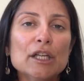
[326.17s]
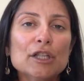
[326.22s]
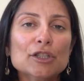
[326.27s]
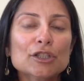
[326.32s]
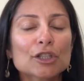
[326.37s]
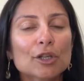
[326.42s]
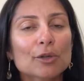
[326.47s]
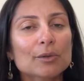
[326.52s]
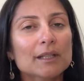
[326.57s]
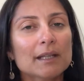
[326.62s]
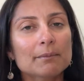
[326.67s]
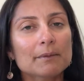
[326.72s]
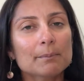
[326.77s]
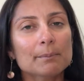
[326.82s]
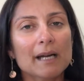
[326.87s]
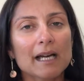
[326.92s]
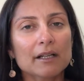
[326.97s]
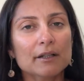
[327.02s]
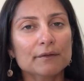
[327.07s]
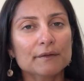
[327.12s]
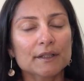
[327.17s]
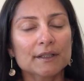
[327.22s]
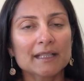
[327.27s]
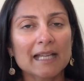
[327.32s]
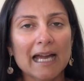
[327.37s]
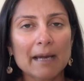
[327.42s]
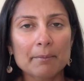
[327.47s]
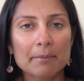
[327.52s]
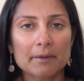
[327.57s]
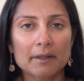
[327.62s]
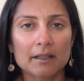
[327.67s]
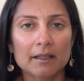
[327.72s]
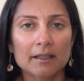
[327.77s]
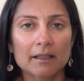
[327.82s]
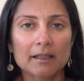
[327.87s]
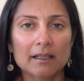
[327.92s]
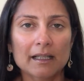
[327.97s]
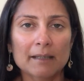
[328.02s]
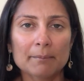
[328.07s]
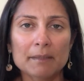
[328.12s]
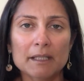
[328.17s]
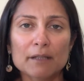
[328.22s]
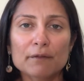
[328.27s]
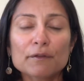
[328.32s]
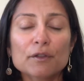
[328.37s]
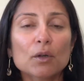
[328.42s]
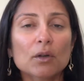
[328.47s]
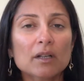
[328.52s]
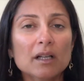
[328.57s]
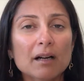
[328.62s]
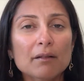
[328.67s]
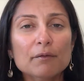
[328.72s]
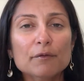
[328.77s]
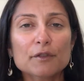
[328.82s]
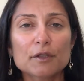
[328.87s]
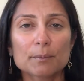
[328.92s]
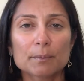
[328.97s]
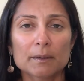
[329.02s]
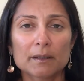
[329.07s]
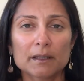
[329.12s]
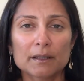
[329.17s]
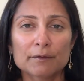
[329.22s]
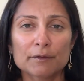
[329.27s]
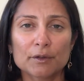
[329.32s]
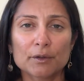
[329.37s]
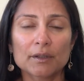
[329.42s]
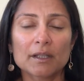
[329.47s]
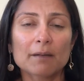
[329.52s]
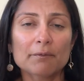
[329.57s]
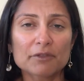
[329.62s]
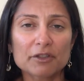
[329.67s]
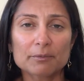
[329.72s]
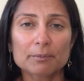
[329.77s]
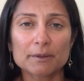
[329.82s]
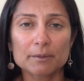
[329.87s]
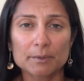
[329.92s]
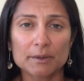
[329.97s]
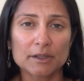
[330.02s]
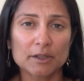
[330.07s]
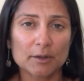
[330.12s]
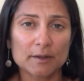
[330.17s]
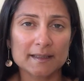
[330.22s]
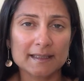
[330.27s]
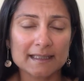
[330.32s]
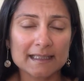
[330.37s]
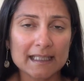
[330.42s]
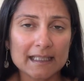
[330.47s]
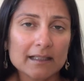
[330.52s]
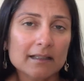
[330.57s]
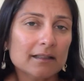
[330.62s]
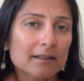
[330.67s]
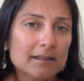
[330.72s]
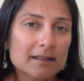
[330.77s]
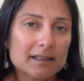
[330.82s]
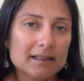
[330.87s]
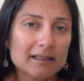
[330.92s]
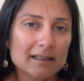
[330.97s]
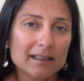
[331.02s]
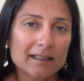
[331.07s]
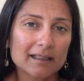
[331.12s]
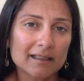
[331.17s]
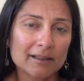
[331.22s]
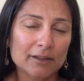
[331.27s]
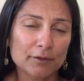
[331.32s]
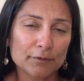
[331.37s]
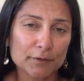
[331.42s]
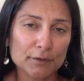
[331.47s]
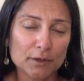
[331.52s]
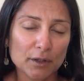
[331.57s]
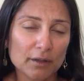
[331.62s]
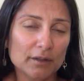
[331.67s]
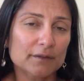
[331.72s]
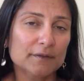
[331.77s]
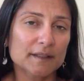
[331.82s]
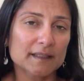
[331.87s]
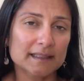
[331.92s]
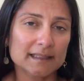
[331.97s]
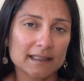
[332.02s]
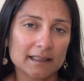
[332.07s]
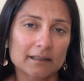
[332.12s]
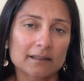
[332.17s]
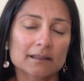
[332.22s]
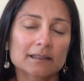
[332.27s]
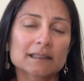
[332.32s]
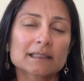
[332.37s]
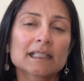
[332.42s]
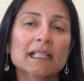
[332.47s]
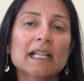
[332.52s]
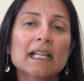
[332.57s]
Show them the back of the camera. I mean, if you're comfortable with your skills, your photography skills,